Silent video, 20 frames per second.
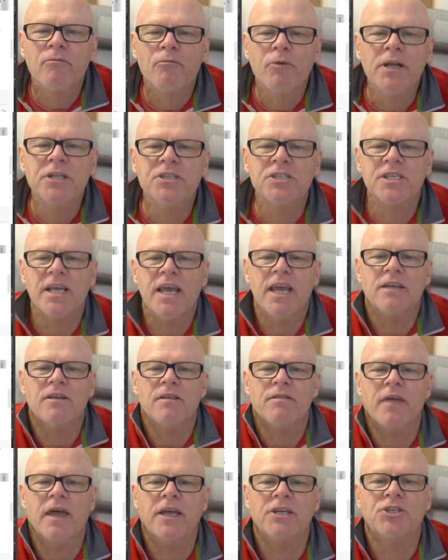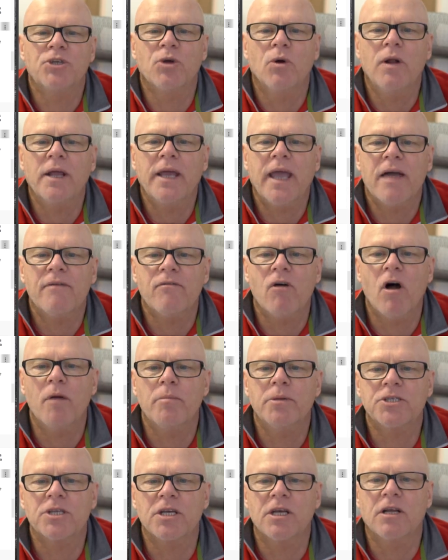Rid said, they surely have
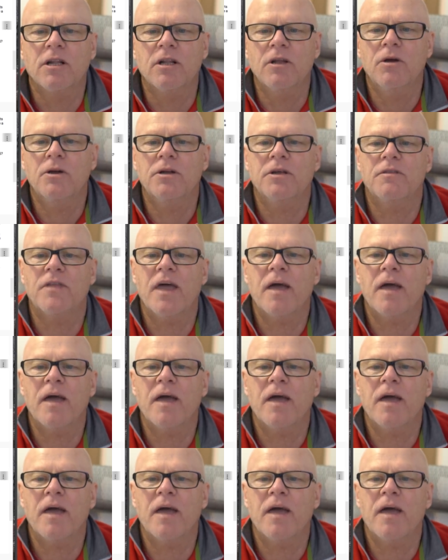IBIS included.